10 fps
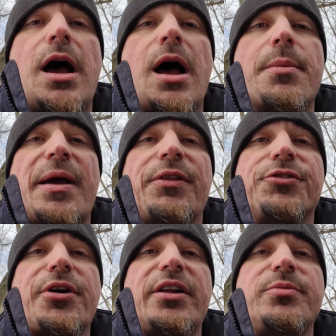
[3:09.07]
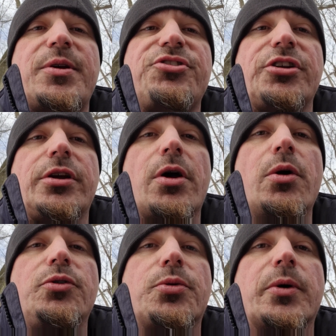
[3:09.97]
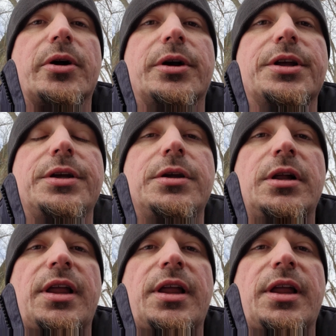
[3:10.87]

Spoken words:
and the transmission go toward,